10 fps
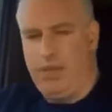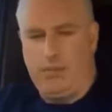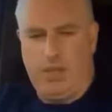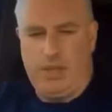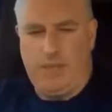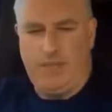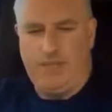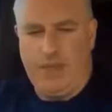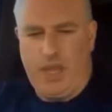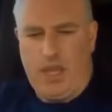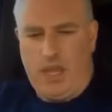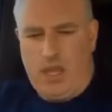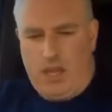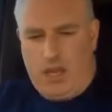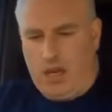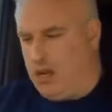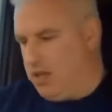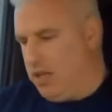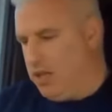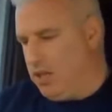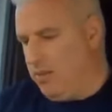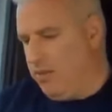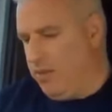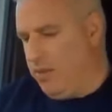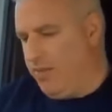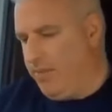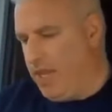here maybe. Another text coming through.